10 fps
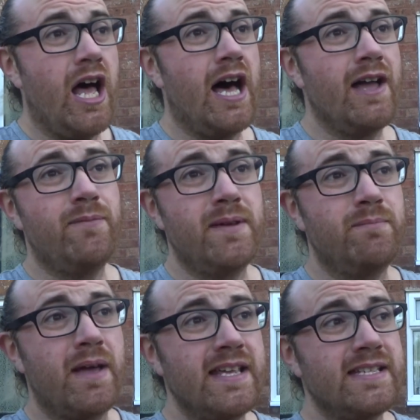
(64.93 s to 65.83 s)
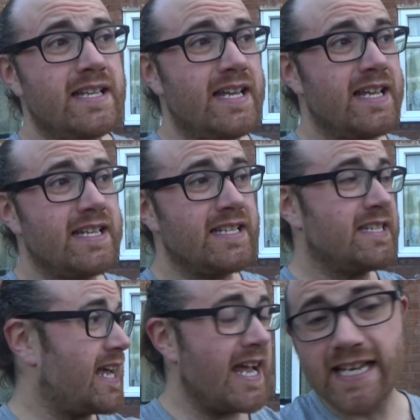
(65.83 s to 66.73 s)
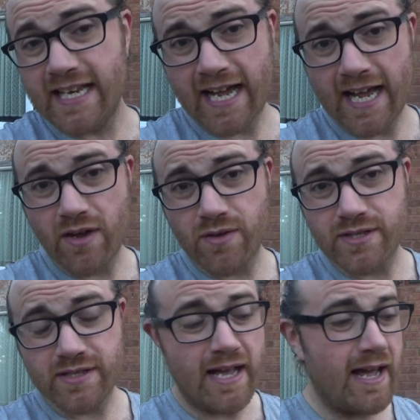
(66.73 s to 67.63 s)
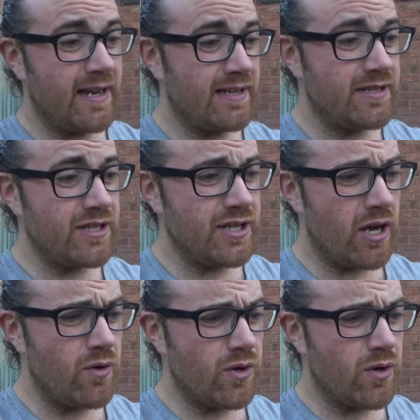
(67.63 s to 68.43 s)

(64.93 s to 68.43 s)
I've been basically staying in house and you know